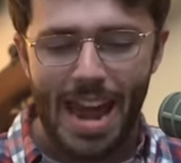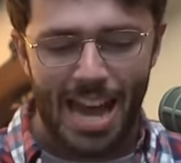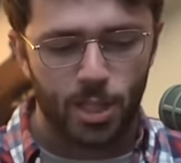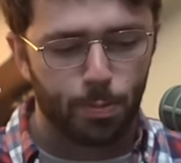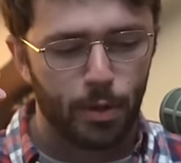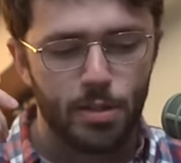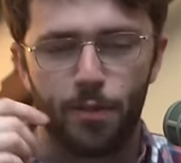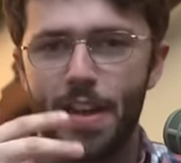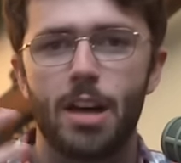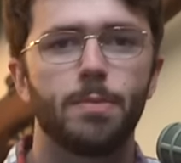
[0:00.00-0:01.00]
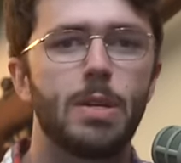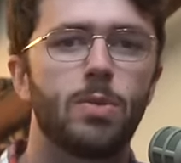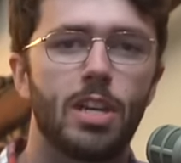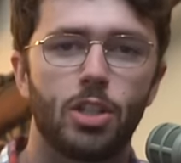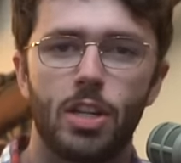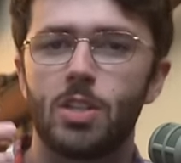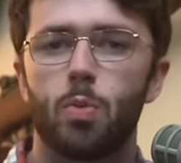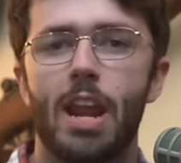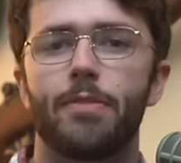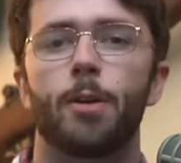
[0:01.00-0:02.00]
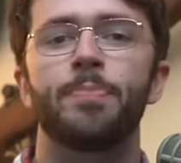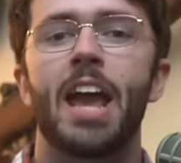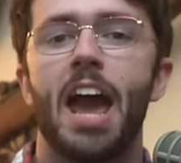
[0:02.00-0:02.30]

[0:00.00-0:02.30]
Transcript: aspirants, failed musicians, whatever,